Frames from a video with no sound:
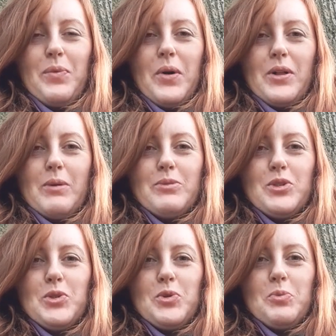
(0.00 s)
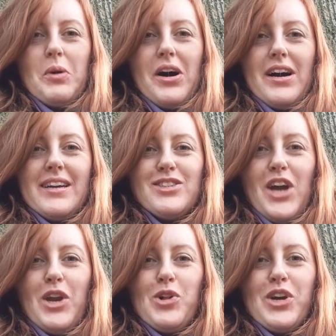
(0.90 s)
welcome to my
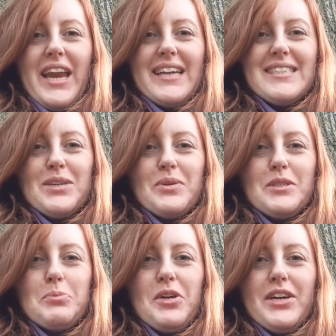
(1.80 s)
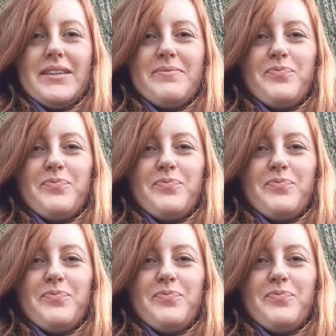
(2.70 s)
channel, Connecting with Spirit.